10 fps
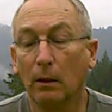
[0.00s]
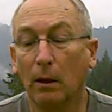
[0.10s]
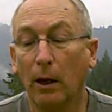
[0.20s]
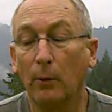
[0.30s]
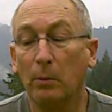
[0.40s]

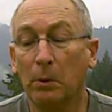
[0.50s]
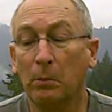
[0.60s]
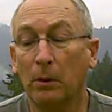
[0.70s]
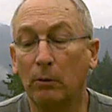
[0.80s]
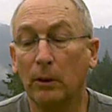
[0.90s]
I
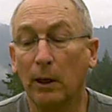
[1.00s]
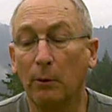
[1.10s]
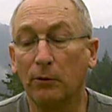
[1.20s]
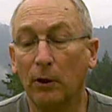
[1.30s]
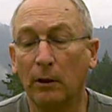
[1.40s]
remembered when I
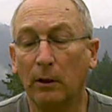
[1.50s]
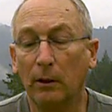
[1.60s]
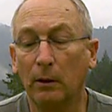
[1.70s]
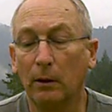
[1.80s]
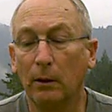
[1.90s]
was younger,
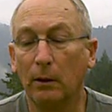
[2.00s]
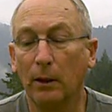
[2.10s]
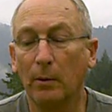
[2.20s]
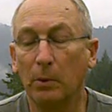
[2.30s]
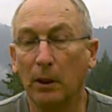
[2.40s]

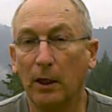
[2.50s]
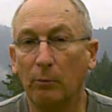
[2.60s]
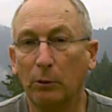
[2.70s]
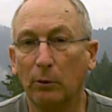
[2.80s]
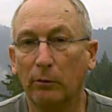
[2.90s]
not being
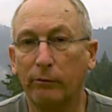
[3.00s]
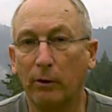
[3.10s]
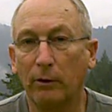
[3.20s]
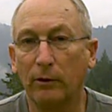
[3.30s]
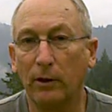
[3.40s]
able to
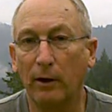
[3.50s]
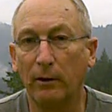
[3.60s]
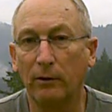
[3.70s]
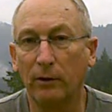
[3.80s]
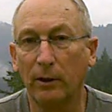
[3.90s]
afford
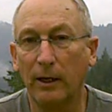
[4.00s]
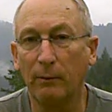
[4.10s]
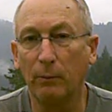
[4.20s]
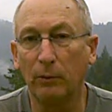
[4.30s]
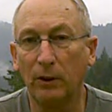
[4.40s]
starters, that I
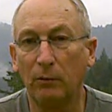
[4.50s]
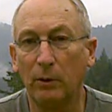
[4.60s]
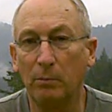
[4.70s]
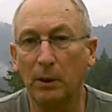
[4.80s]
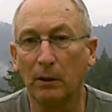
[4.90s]
did
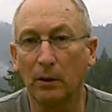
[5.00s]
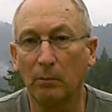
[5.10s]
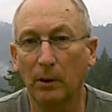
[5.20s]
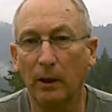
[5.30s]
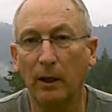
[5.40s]
rebuild them,
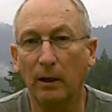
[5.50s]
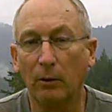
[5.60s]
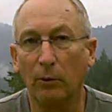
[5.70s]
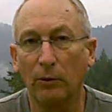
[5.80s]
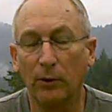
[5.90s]
and
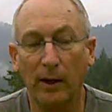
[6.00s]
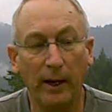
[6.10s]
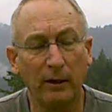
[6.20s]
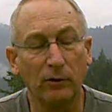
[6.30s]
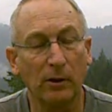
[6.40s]
it was
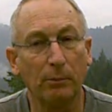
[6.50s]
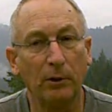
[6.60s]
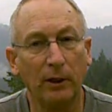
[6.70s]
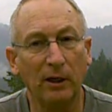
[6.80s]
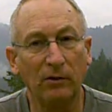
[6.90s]
actually
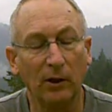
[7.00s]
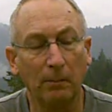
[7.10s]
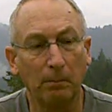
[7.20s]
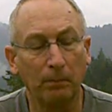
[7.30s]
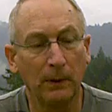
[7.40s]
pretty easy.
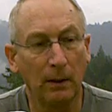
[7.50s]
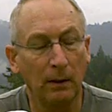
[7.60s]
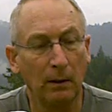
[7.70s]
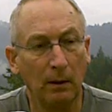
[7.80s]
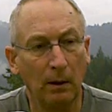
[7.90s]

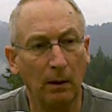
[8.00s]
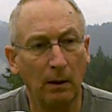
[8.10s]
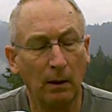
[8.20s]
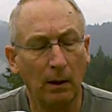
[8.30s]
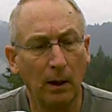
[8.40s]

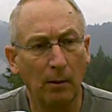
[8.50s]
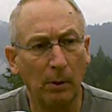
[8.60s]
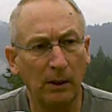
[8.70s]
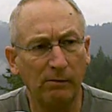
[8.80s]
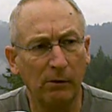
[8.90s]
I
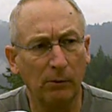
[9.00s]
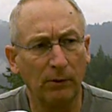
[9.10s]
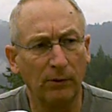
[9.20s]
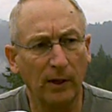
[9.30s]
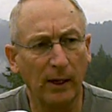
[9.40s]
believe it
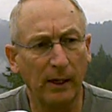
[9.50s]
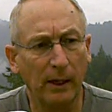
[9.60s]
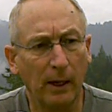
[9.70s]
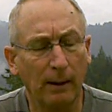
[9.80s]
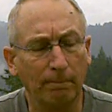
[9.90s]
was
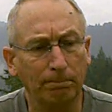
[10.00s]
a